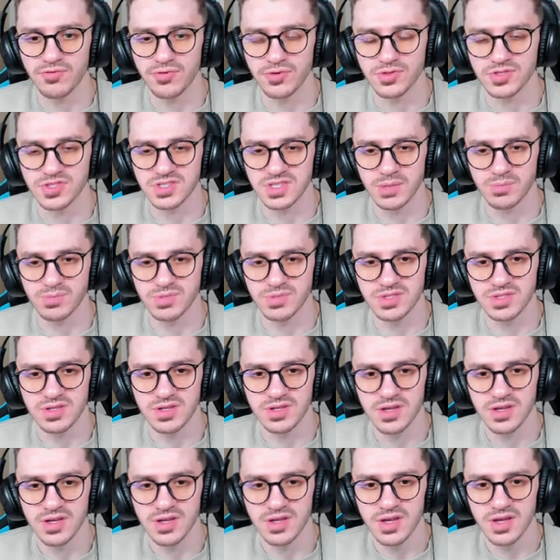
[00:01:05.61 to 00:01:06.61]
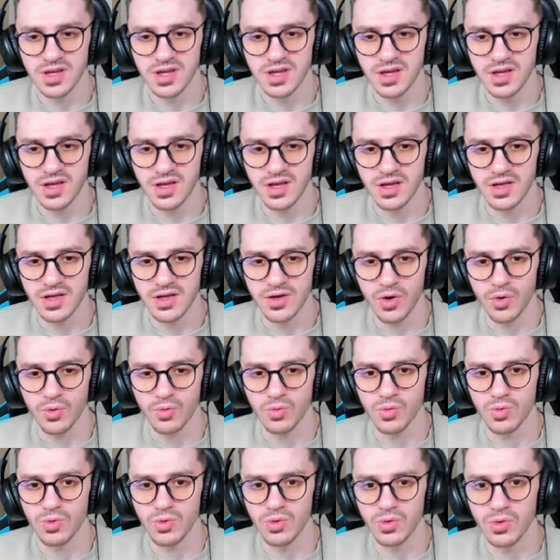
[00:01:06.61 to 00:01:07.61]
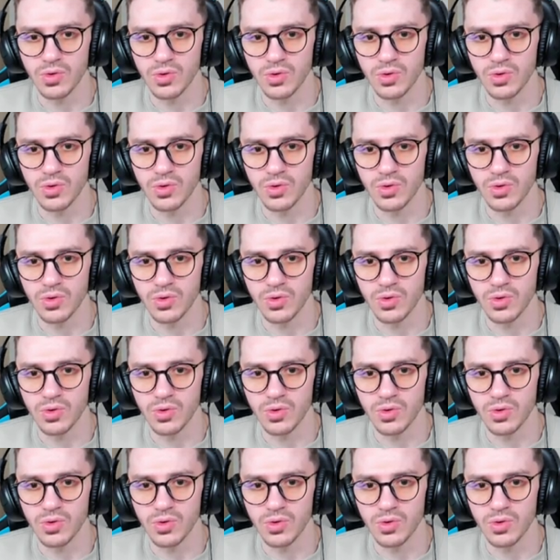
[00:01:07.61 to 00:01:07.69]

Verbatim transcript: footsteps. Oh.